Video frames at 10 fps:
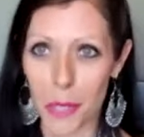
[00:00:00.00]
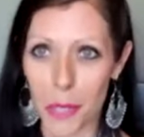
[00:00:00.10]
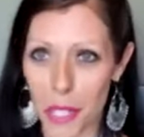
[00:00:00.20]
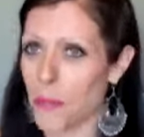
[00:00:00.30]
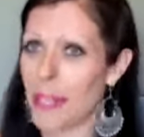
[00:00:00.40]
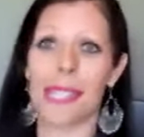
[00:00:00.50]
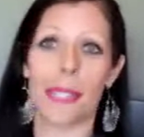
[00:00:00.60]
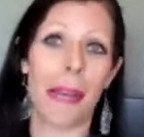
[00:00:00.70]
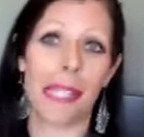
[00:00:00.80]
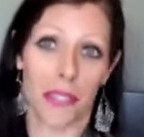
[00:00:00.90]
which for me is
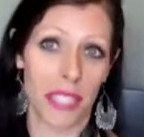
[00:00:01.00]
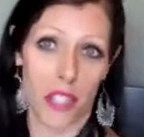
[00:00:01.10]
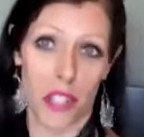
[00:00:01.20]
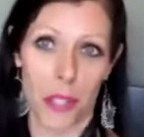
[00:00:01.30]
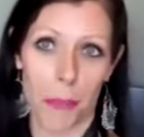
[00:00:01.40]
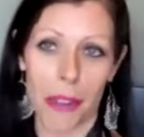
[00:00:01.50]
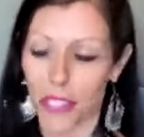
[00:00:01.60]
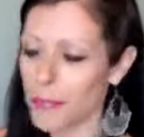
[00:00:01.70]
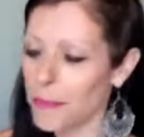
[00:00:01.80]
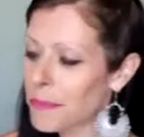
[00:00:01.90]
the best relationship
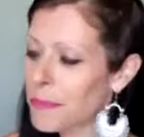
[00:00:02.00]
ever